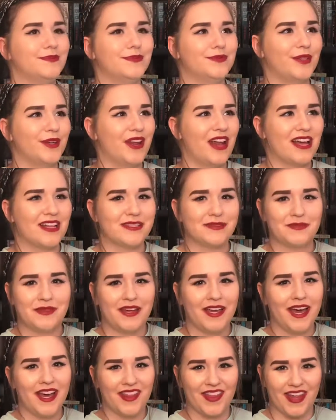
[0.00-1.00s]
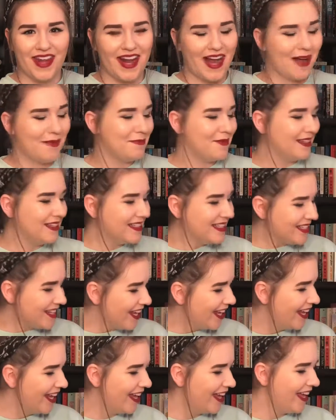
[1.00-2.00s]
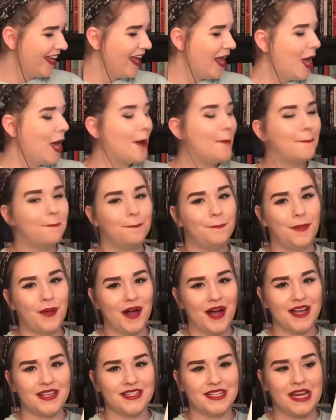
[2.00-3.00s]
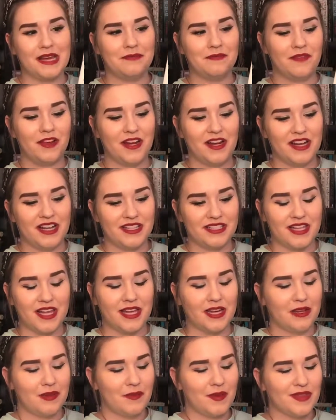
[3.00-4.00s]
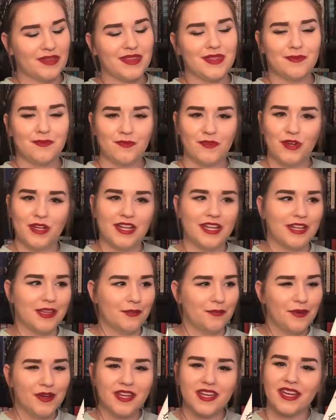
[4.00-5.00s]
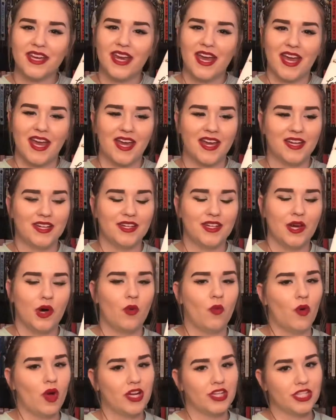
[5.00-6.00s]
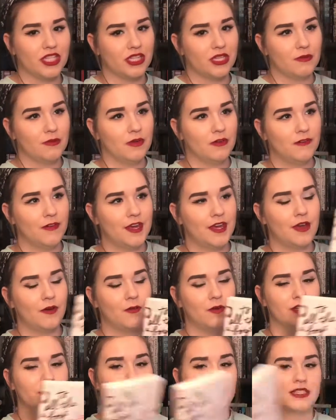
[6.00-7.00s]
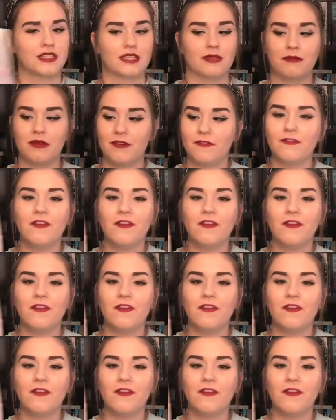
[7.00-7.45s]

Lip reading: Don't ask me how that happened. But I'm very excited about reading the book and watching the movie, which is gonna be